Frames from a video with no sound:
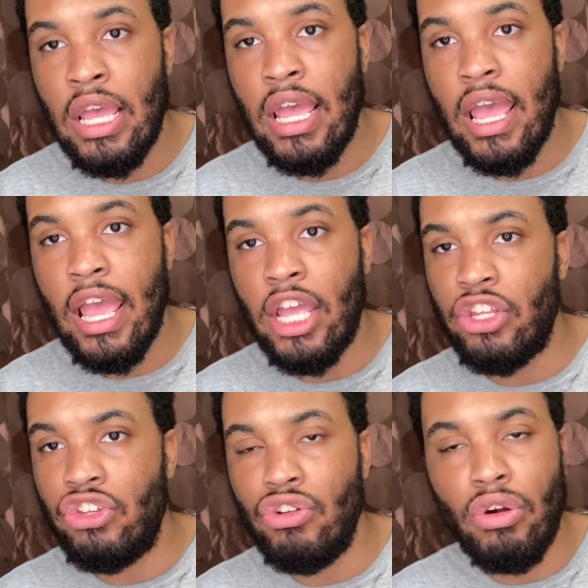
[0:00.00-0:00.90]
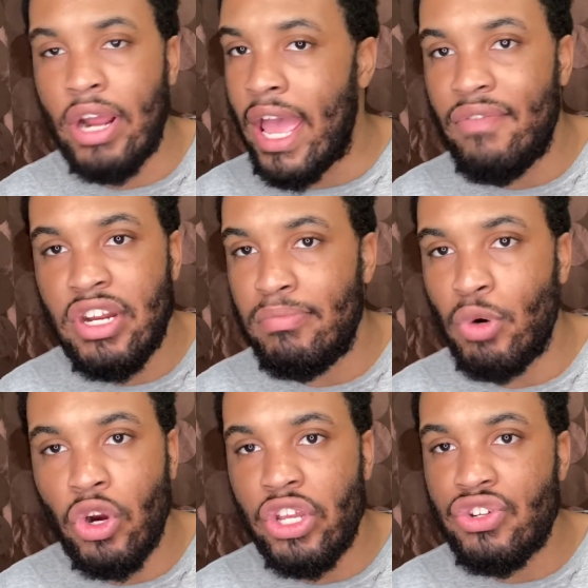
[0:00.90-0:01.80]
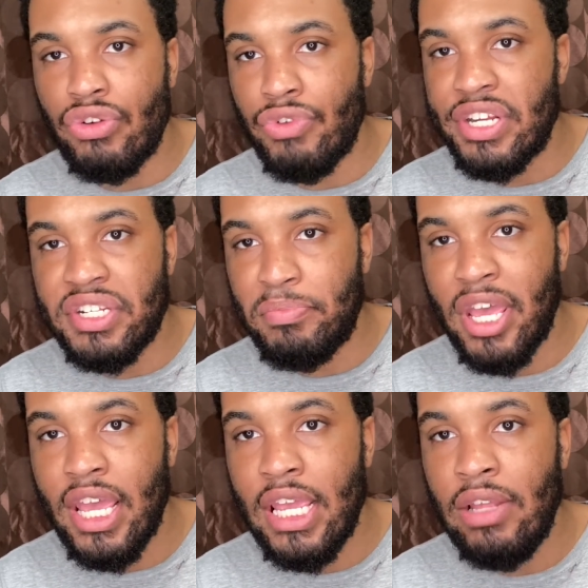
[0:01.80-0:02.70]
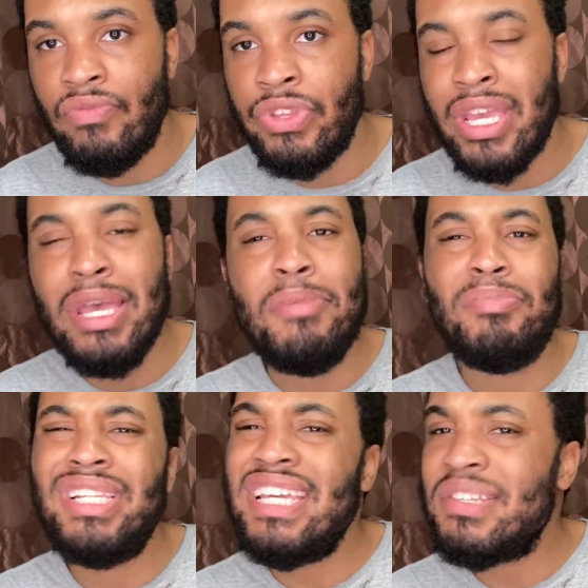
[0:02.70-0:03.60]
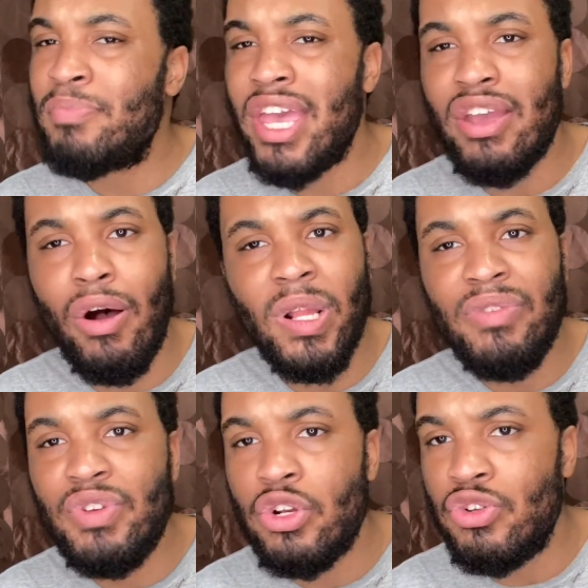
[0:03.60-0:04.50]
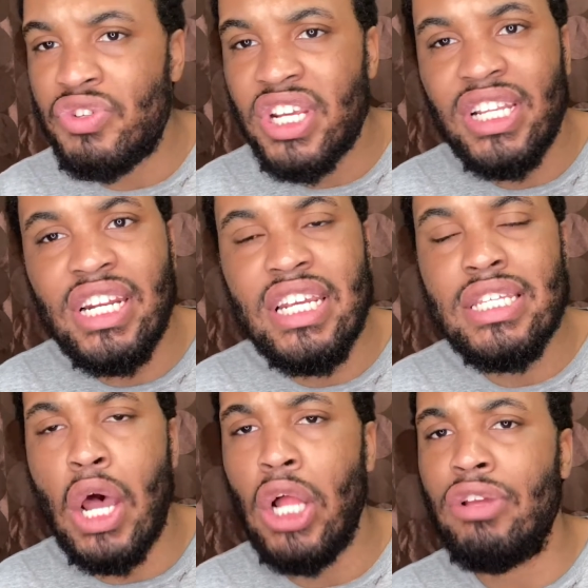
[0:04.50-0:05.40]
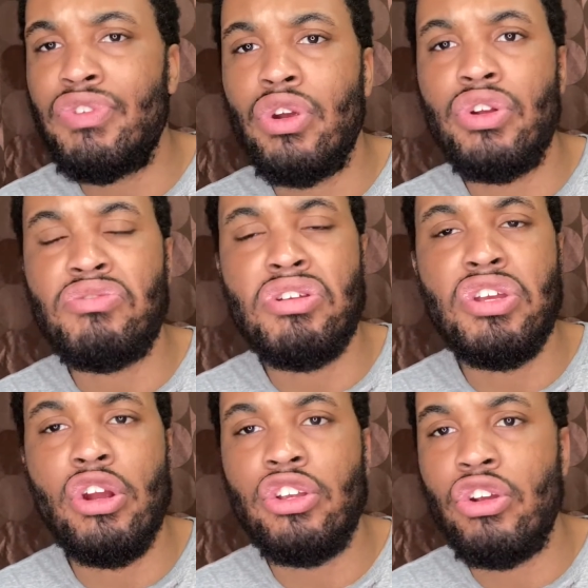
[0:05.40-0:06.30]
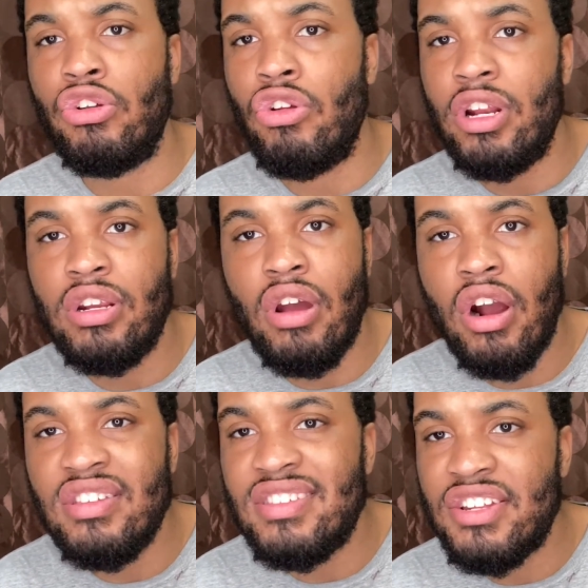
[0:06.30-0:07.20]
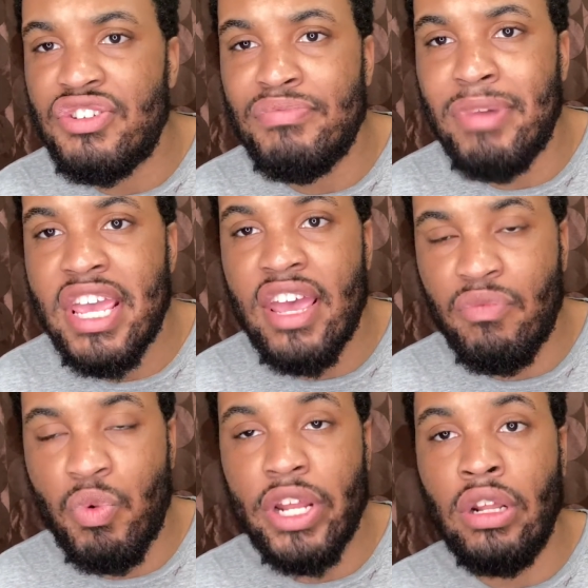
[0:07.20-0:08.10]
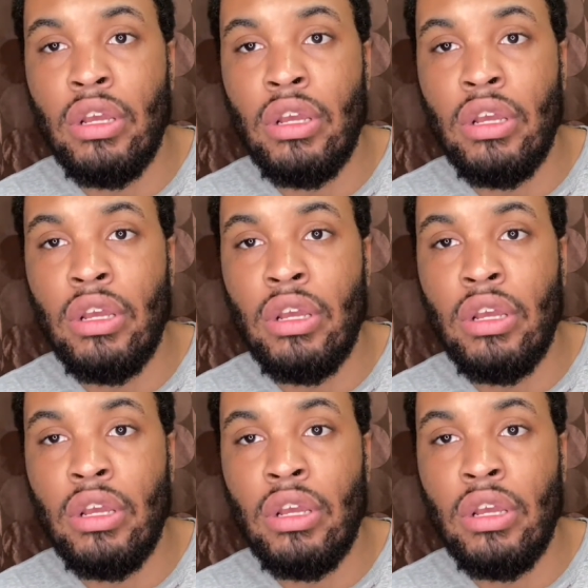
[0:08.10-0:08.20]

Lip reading: and you don't have any mortgage or rent to pay, please pay all of your utilities, all of your credit cards that you may have went